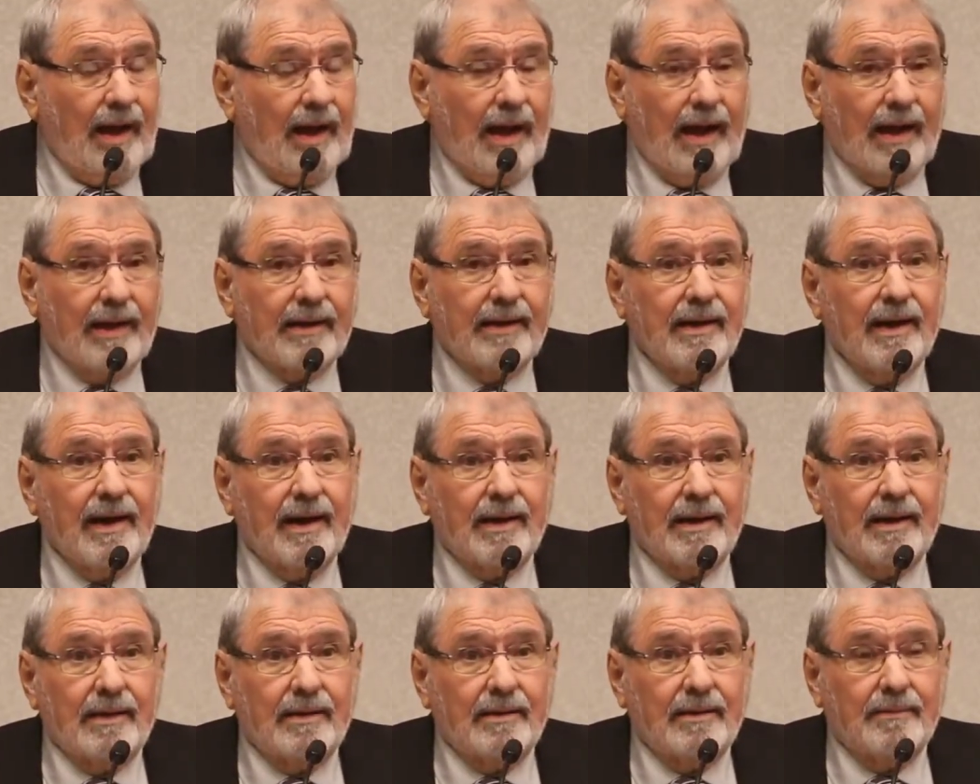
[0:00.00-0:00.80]
I
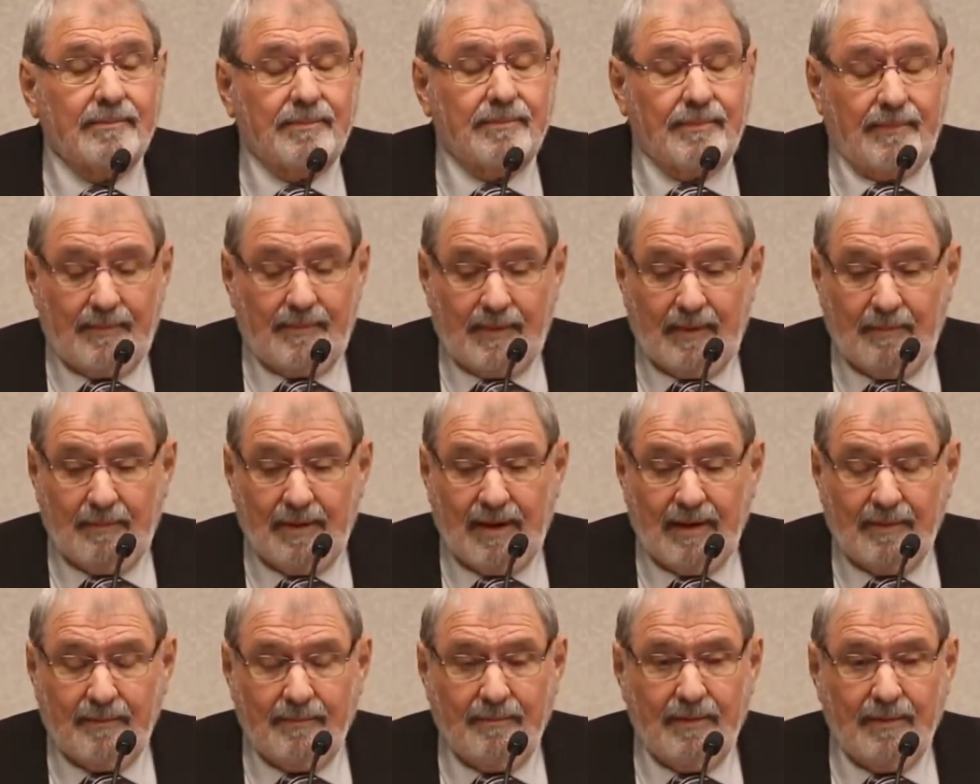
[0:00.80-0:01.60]
got
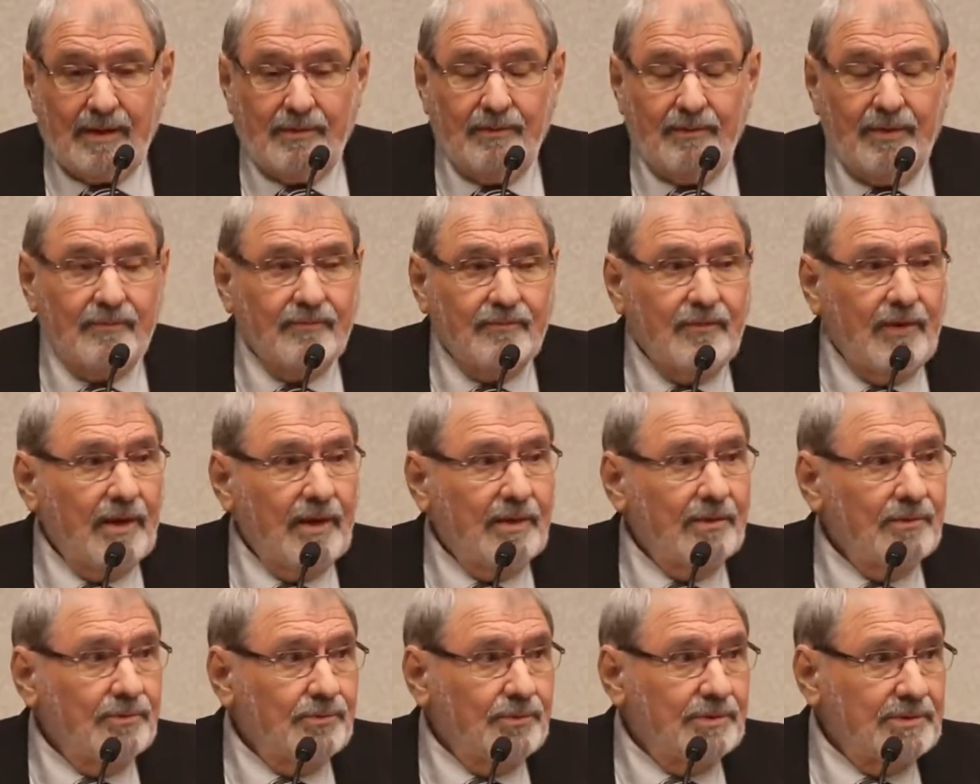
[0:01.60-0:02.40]
my
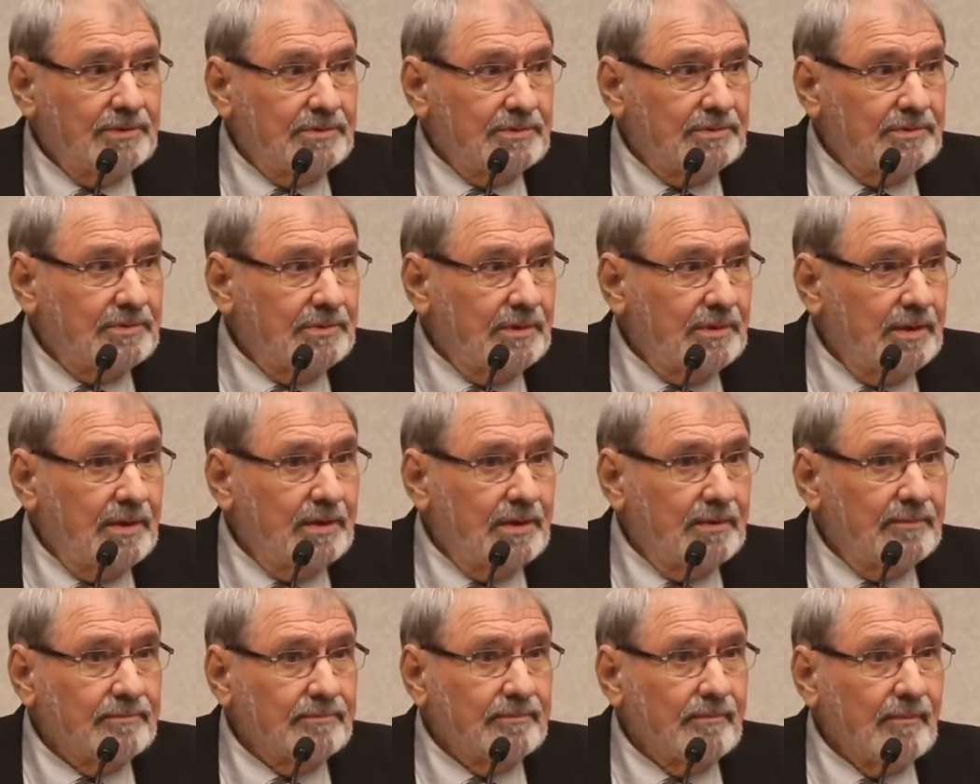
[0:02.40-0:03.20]
grandfather was
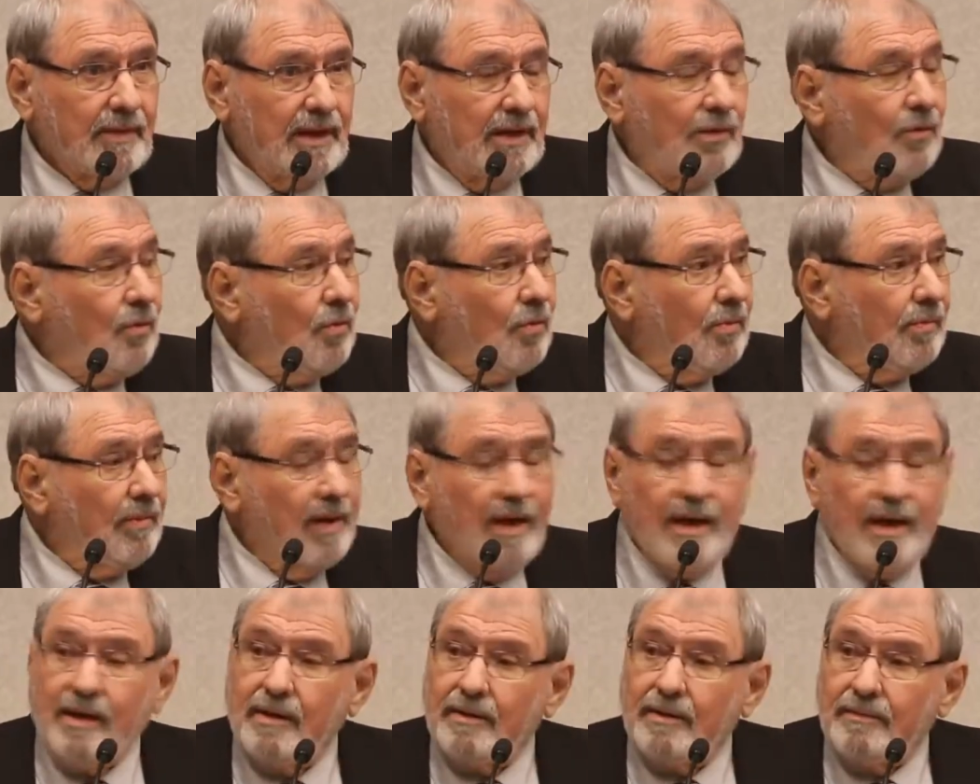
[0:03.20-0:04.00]
an oil
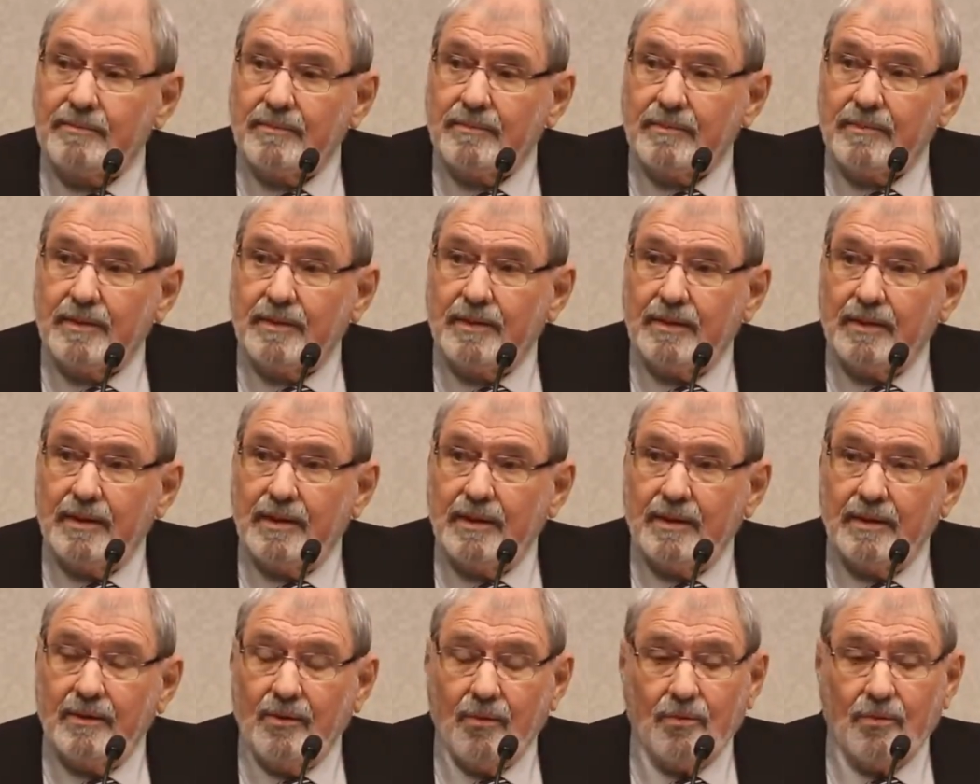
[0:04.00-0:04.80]
man
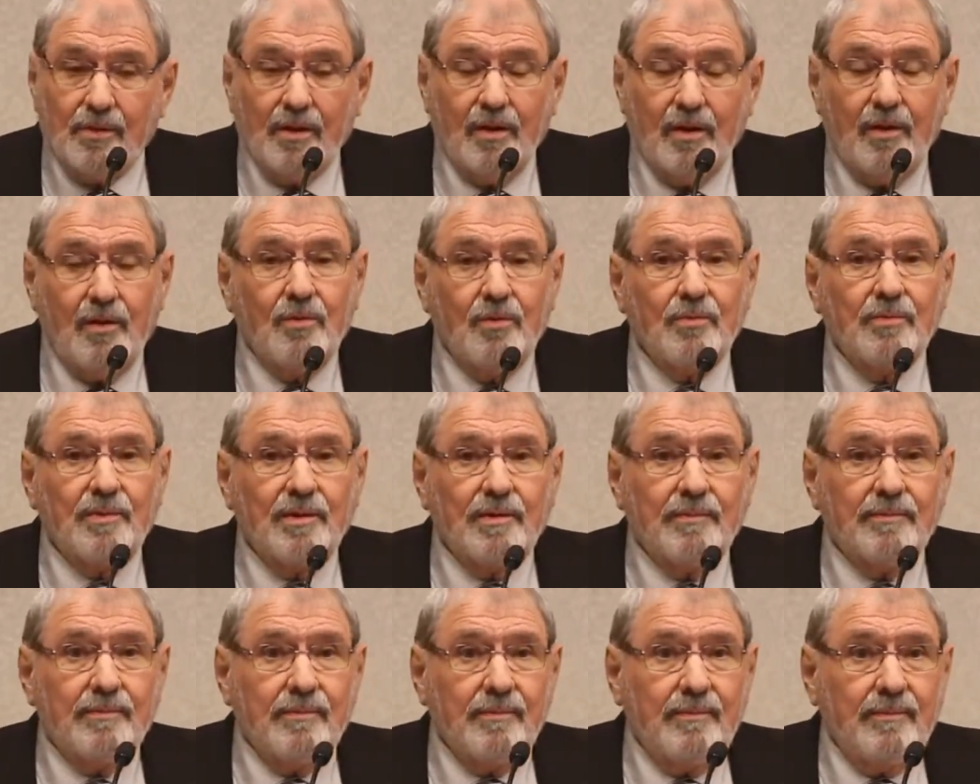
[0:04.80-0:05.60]
in
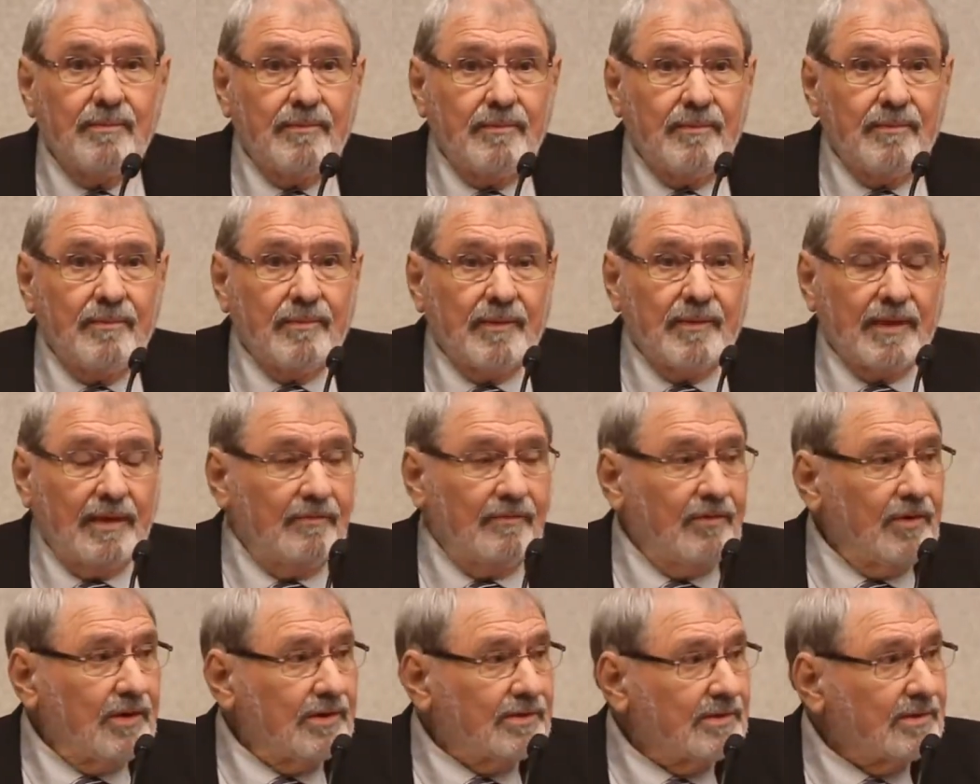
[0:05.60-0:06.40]
Oklahoma, a
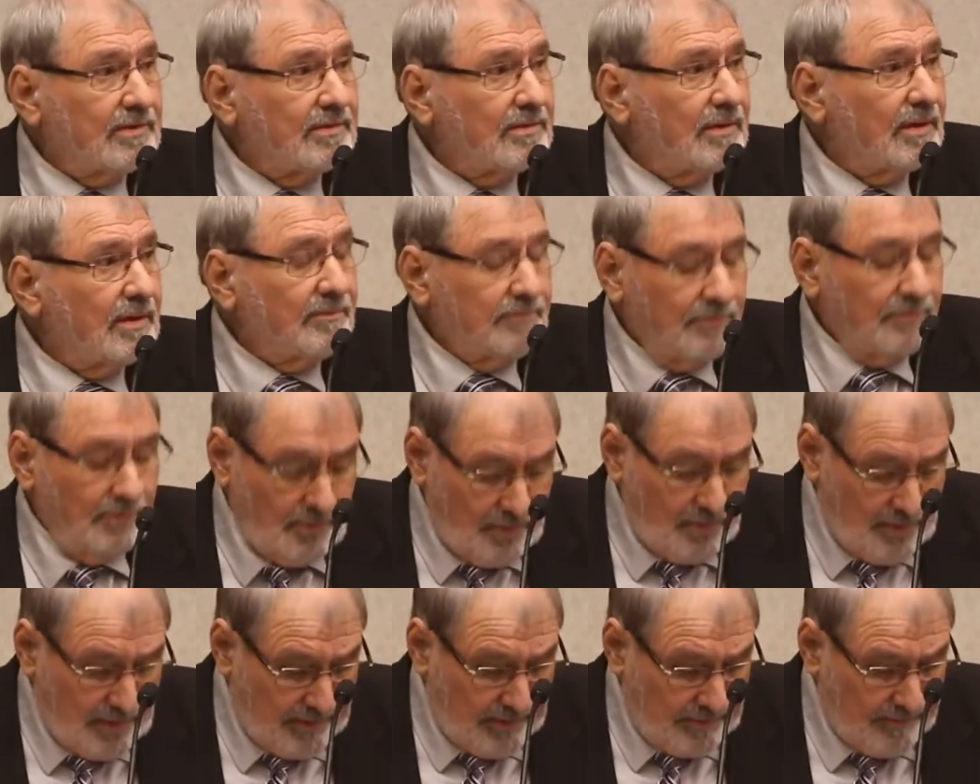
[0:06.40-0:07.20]
very successful
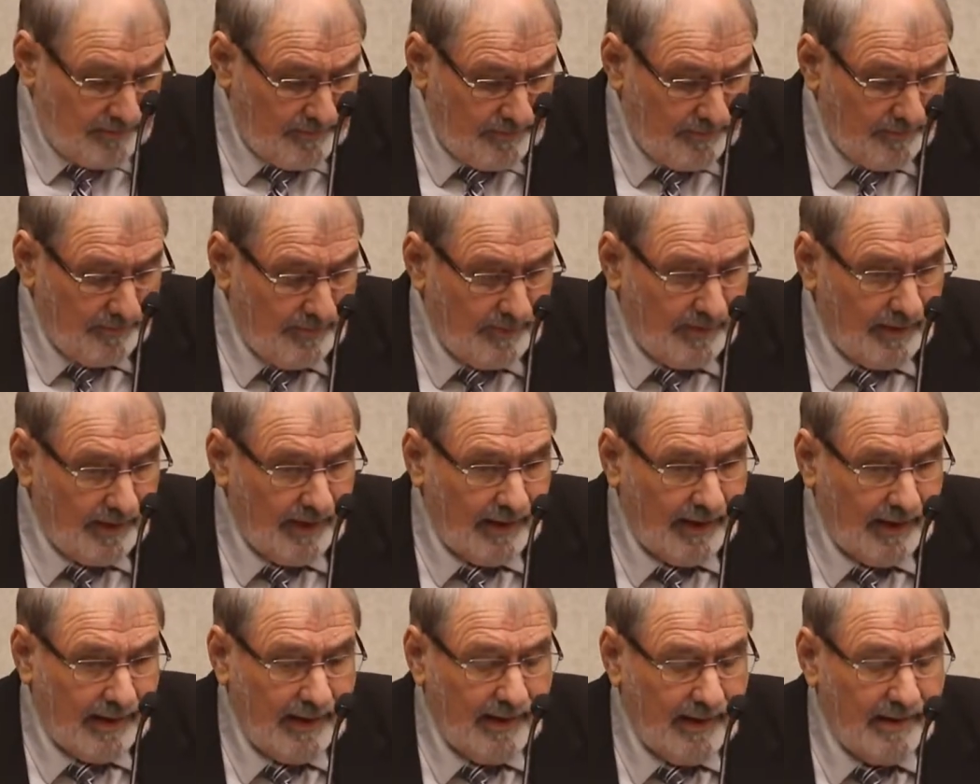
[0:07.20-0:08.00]
one,
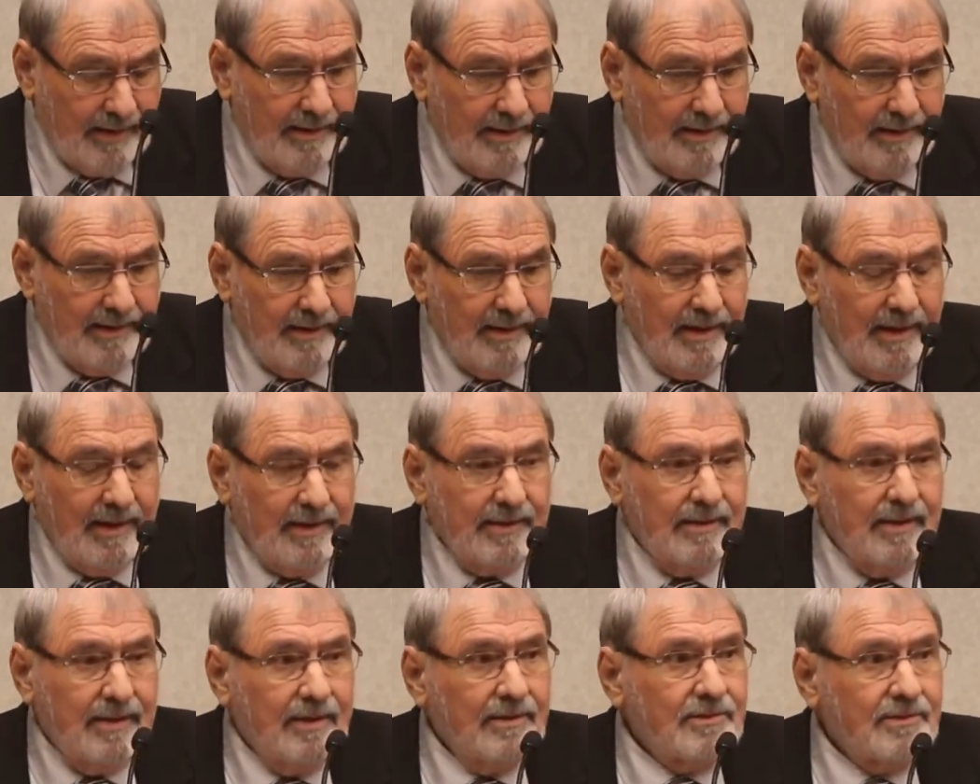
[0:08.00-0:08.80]
and he
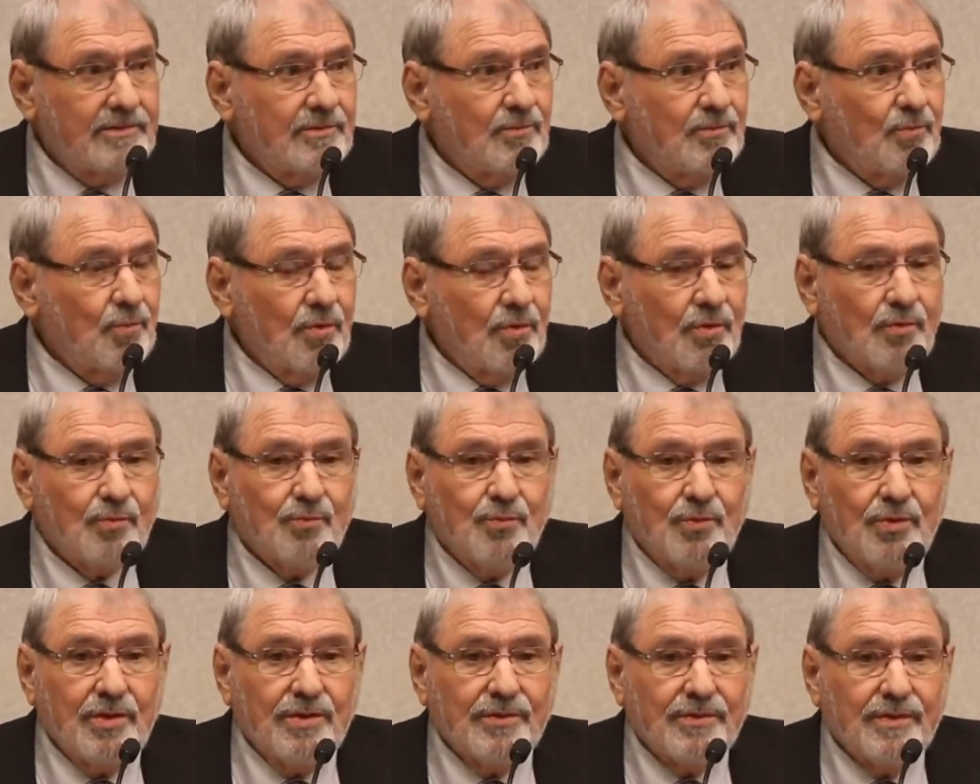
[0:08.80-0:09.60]
had done some work
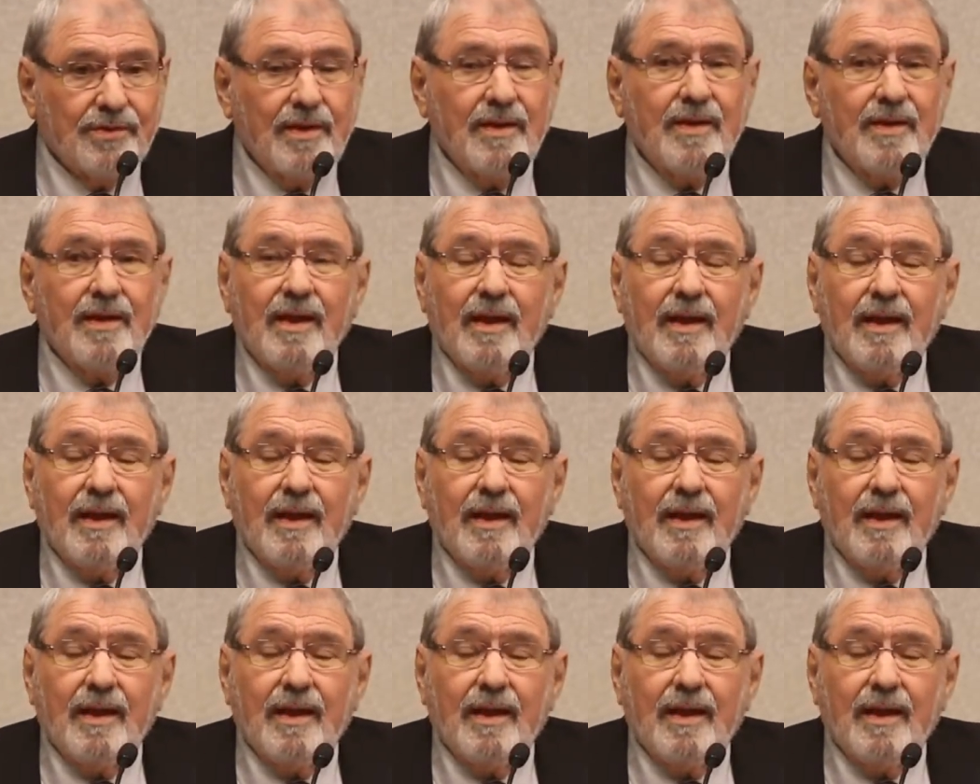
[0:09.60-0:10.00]
with